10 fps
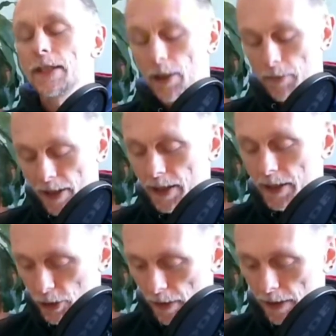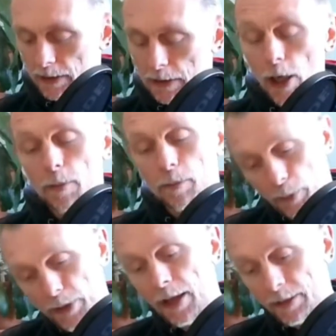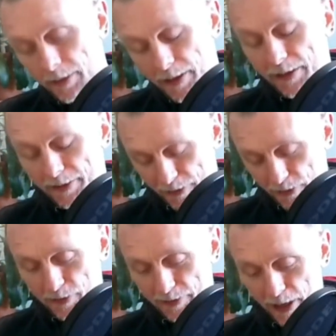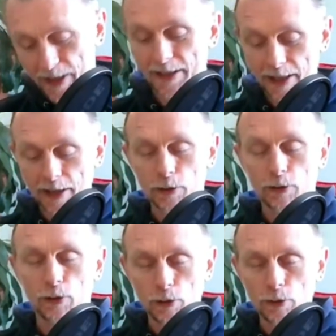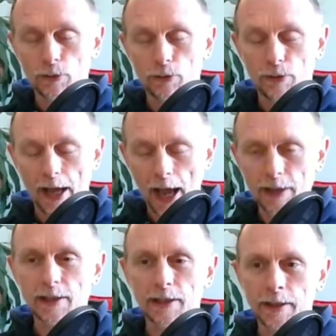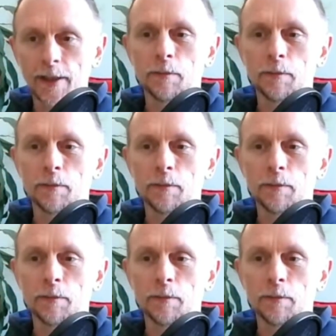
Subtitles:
So make it instrumental. But then, like I said, do you actually need